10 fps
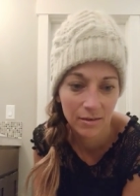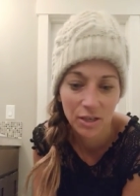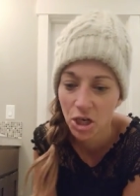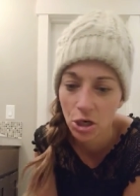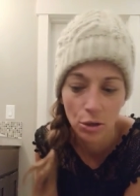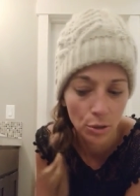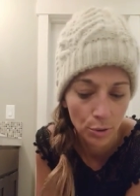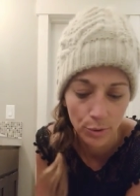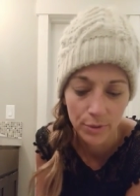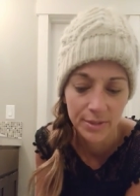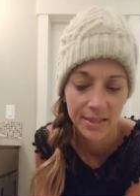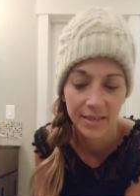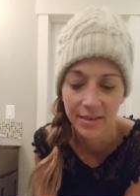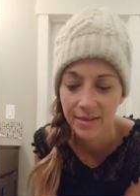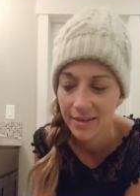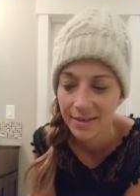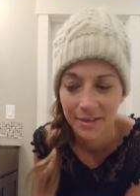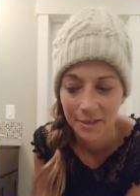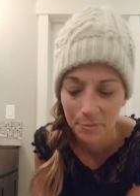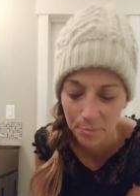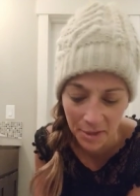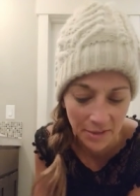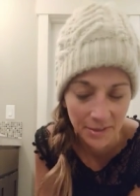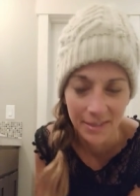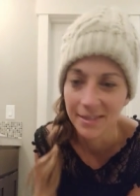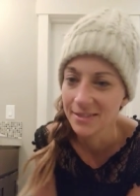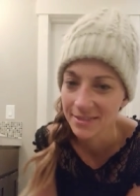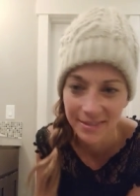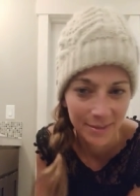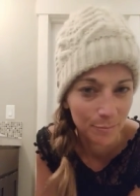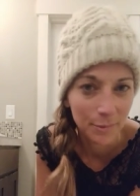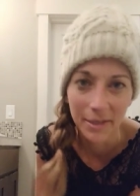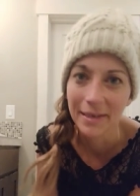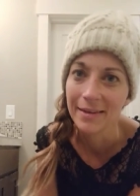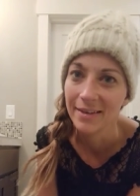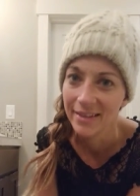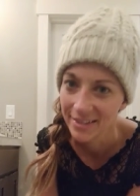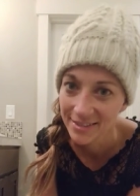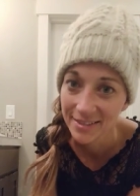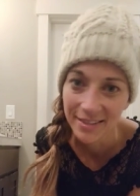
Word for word: coats and umbrellas and blankets